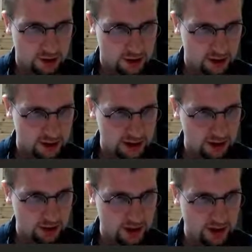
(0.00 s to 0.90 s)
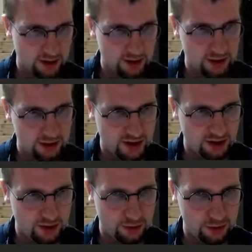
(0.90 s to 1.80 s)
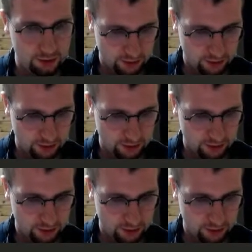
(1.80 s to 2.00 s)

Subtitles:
And then you can use this to